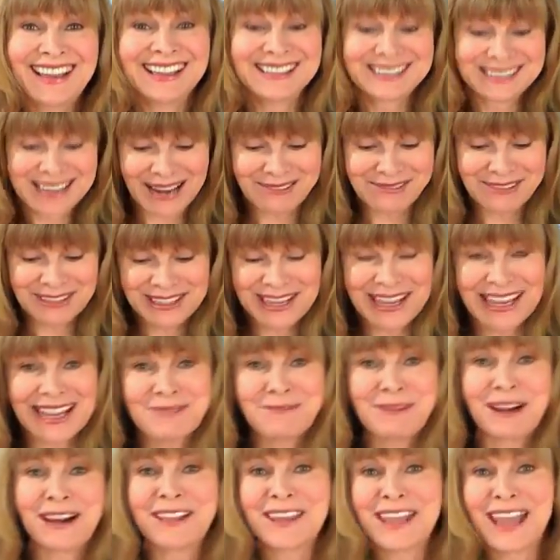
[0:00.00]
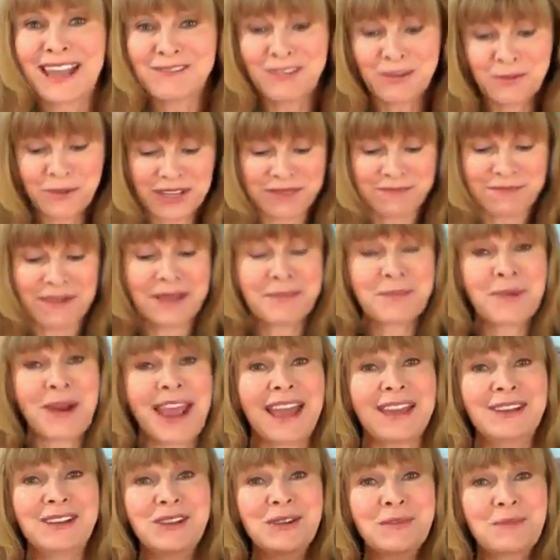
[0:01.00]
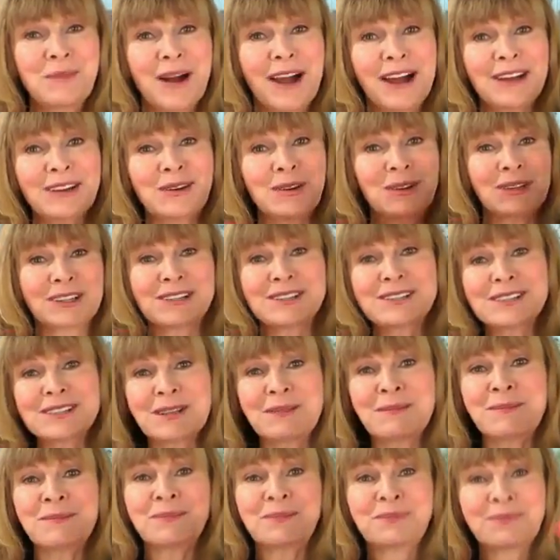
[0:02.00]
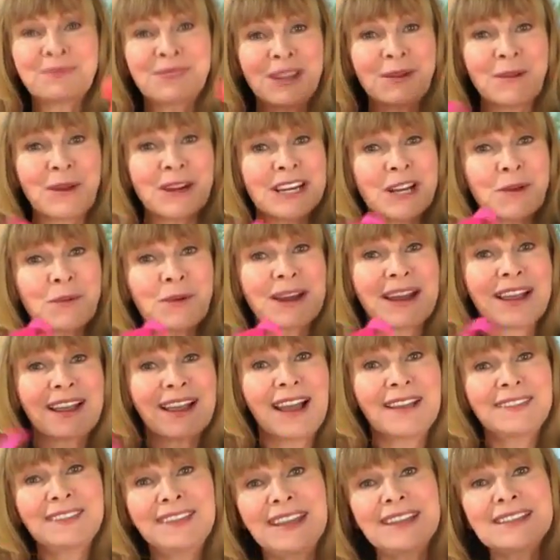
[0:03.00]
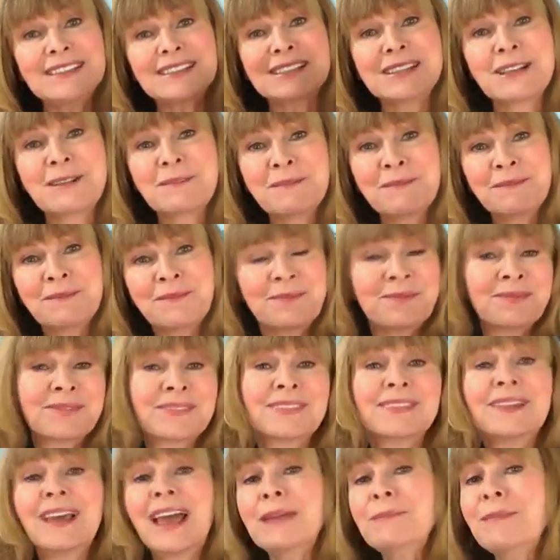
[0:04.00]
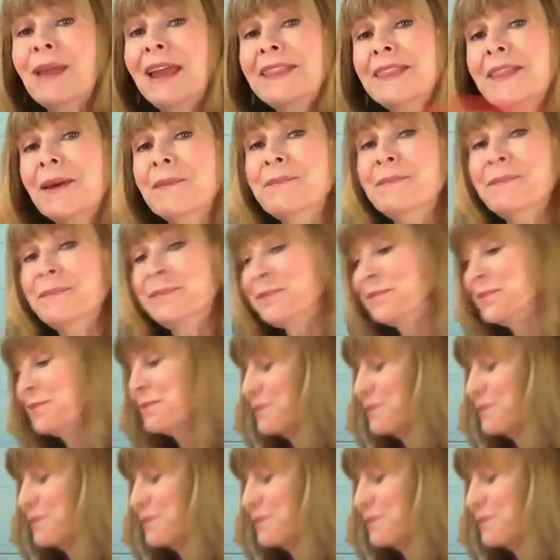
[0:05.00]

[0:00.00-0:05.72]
It's time to take them out of the oven with my brand new pot holders. You want to know where I got these? I made them.